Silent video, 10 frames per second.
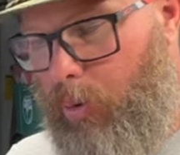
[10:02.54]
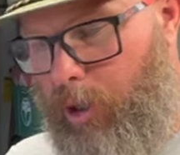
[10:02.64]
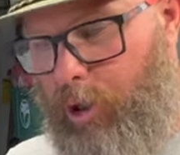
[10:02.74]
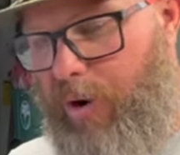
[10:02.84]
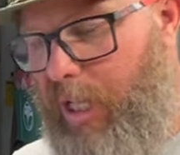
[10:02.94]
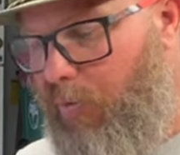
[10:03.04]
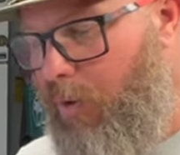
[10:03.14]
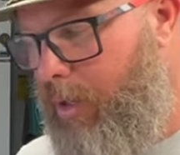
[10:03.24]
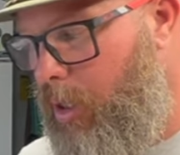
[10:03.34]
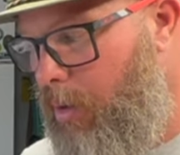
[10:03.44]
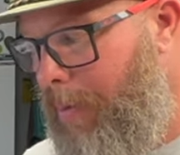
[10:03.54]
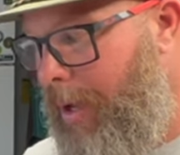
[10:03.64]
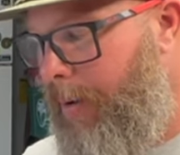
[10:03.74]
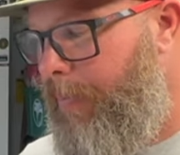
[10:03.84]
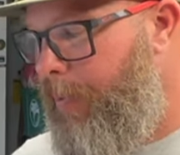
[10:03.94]
we're gonna transfer it into the
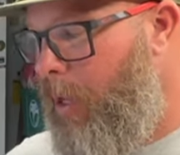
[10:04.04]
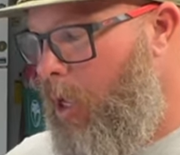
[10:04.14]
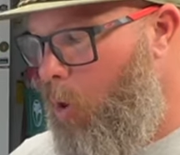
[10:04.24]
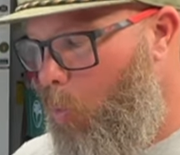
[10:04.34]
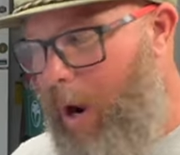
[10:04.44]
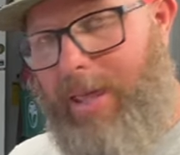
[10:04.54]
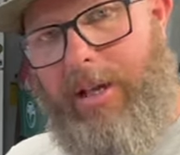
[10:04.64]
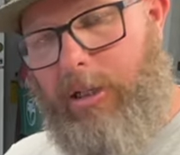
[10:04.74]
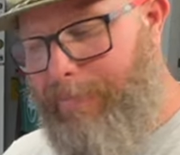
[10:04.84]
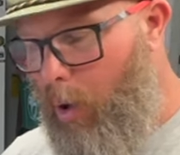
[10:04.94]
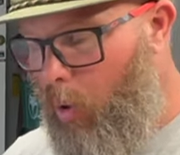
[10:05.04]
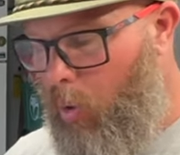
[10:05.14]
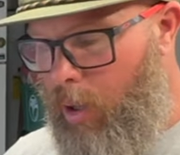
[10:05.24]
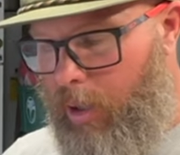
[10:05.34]
bin, weigh this bowl,